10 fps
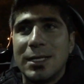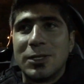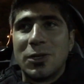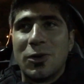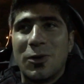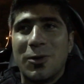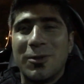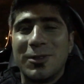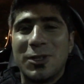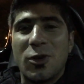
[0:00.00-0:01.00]
so
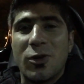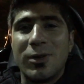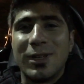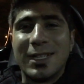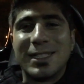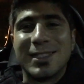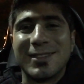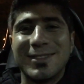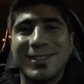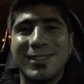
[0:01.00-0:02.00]
you know it's
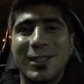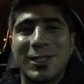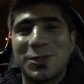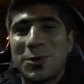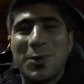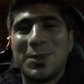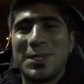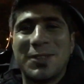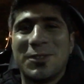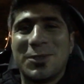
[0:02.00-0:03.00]
let's go
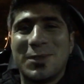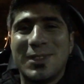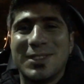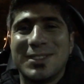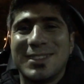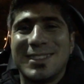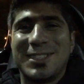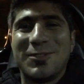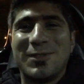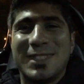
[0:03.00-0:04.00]
give it uh,
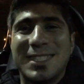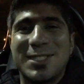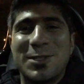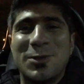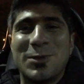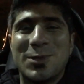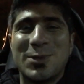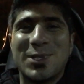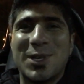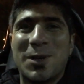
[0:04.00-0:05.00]
give this news
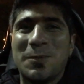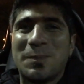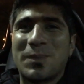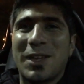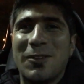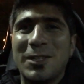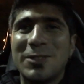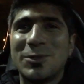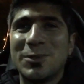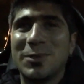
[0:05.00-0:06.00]
to Saul I
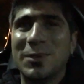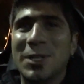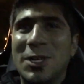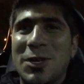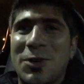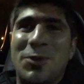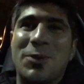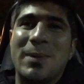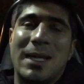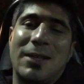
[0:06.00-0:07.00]
went to
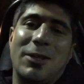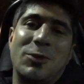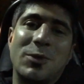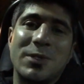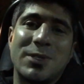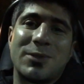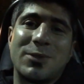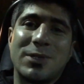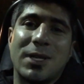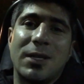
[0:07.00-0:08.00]
room and I told
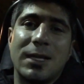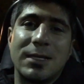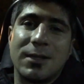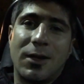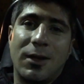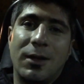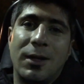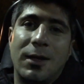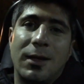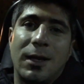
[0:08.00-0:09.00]
to Saul hey Saul
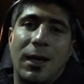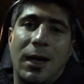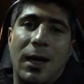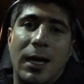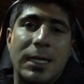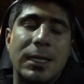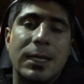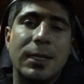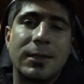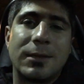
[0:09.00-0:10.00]
uh, I
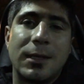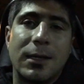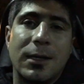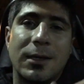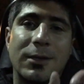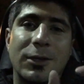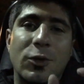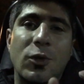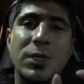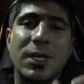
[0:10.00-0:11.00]
heard the the
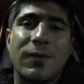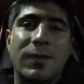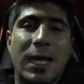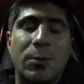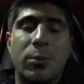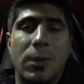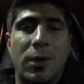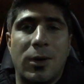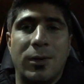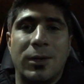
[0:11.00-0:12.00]
noise of that
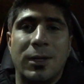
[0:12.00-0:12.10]
ball